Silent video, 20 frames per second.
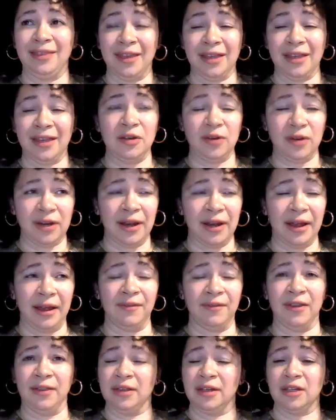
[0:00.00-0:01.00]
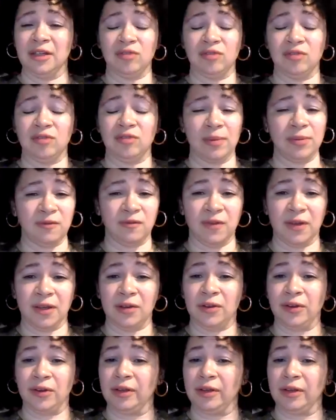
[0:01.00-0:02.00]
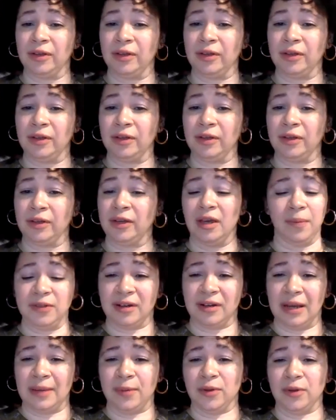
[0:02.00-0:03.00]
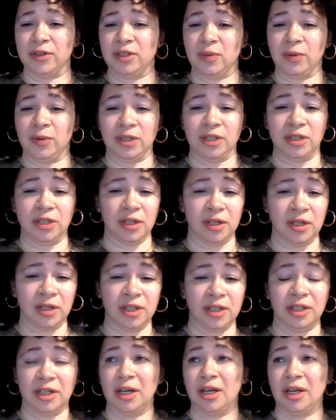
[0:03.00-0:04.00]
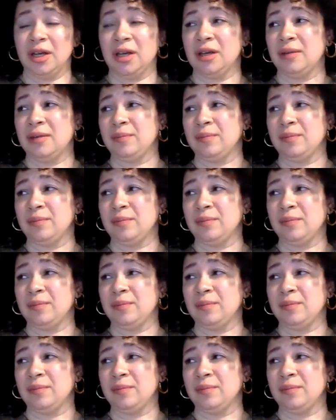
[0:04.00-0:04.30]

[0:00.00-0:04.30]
And then you could have in the description field, postcard labeled Jewish church,